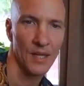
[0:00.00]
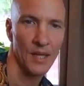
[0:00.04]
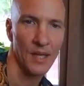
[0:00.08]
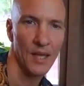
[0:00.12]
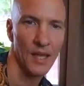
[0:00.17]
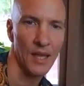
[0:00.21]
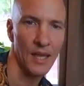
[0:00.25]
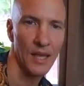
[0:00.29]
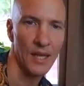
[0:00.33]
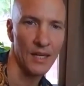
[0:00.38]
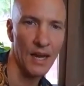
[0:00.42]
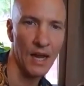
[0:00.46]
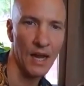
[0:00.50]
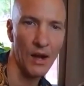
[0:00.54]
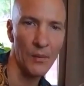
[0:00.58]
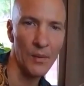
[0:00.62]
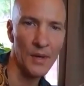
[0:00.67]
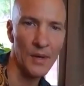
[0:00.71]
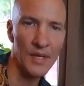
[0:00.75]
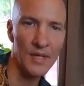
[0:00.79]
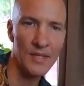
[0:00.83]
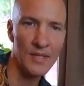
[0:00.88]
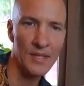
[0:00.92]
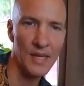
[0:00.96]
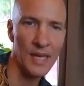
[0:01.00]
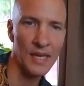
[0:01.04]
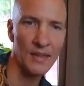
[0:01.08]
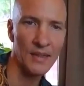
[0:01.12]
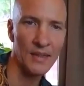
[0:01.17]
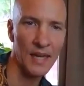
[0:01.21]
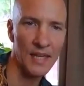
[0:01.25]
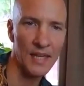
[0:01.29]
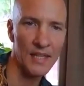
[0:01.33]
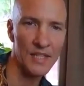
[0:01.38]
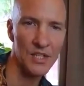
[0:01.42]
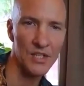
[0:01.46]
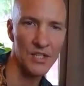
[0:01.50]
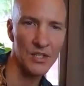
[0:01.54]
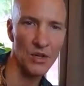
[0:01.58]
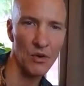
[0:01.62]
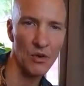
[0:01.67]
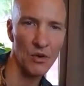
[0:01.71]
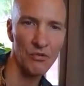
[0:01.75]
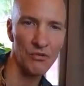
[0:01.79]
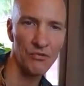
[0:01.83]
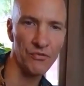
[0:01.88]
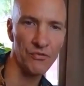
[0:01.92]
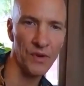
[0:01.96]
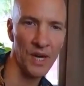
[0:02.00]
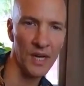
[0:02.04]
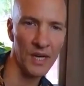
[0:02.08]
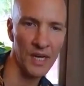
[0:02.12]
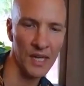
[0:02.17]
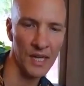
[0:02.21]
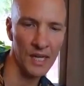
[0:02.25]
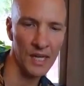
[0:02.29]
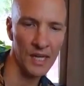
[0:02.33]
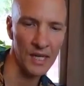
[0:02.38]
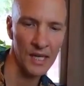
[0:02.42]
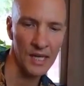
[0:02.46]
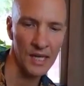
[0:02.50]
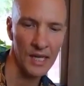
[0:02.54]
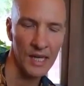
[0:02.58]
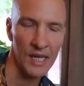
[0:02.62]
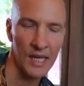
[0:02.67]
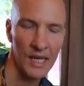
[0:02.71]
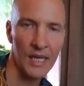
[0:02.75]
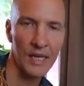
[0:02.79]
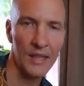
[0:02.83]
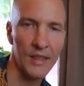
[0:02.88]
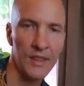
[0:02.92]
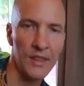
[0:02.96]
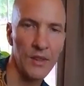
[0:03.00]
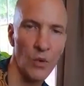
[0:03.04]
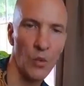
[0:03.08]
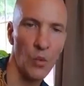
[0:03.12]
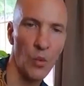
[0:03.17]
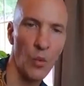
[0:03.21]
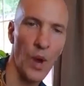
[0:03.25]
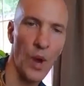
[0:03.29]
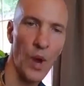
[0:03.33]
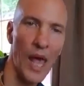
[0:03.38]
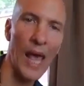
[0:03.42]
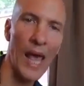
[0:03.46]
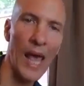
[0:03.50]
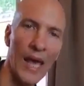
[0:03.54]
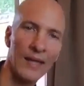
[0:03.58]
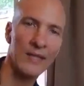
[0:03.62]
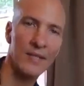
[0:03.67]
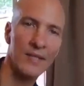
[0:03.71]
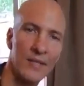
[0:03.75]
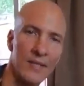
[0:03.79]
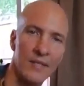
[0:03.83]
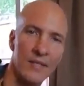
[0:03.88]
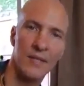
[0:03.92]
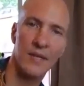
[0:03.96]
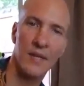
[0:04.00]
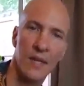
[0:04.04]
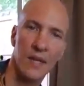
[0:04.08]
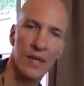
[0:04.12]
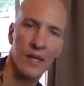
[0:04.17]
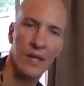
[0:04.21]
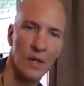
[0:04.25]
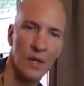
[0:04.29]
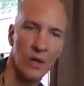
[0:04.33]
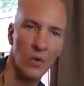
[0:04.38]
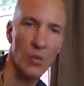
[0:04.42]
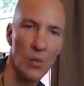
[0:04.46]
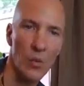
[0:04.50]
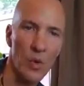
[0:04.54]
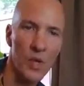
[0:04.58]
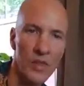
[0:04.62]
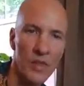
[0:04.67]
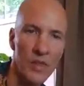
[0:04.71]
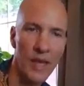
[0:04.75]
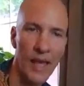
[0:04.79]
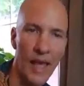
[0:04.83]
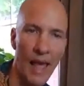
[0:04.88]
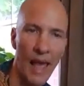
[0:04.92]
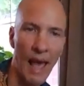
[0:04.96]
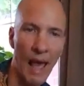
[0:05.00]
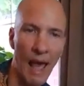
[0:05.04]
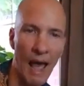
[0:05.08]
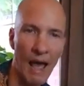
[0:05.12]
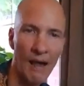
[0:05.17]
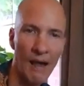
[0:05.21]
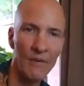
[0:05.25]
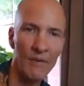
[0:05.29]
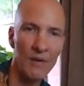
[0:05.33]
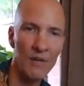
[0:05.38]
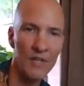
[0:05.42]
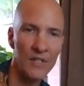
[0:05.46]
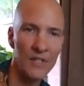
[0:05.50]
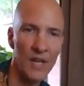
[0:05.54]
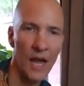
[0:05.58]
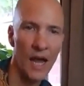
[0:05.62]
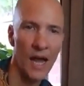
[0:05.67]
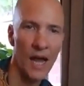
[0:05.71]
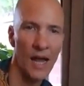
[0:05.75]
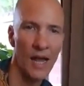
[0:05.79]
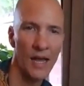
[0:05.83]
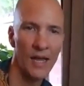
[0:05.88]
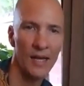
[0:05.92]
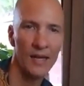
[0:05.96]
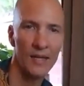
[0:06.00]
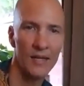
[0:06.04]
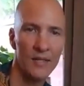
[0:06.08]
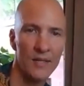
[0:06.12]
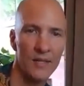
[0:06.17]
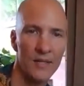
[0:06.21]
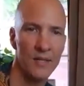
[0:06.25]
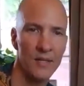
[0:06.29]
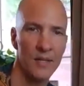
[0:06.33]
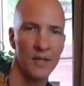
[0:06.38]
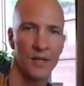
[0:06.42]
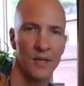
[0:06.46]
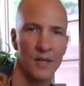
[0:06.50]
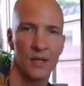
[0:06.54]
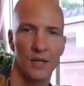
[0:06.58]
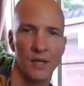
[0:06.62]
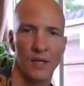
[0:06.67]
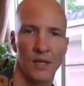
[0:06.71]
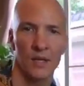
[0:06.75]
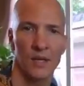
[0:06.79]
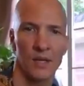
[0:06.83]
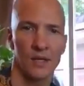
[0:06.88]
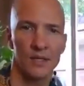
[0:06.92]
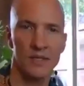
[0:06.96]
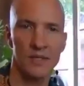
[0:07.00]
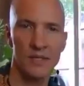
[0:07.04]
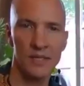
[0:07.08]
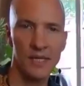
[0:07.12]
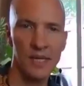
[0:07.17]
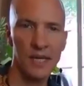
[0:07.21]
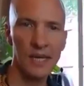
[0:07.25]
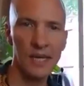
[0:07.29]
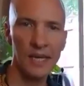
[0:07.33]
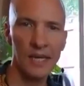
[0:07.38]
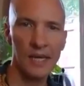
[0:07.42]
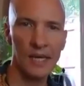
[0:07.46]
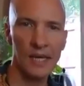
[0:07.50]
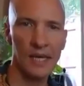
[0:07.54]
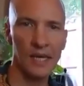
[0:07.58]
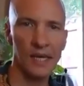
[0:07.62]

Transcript: And I always say that it's so funny in the West, when they advertise tea,